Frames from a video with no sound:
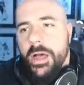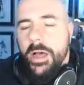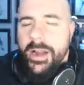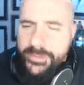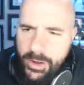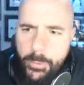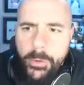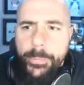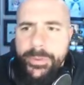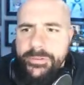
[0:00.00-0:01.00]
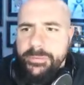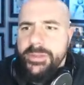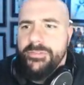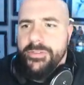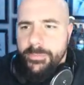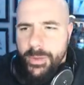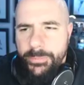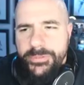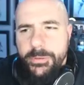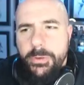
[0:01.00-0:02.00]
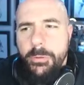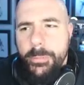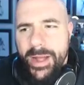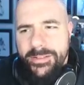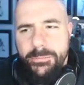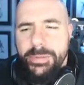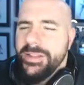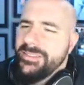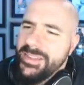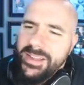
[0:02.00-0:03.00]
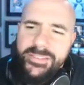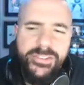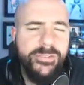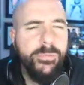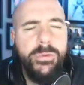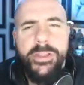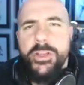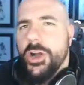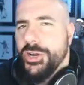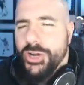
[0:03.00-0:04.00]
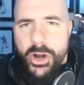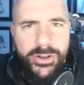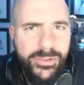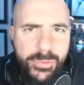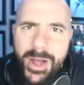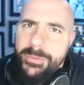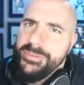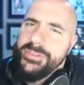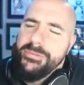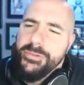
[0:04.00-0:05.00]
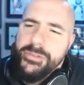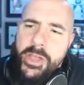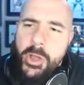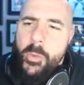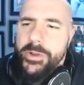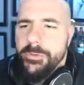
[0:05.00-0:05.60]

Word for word: That's all right. We're going to play some defense. I'm still going back to blitzing. And it's just really hard to guard these wide receivers when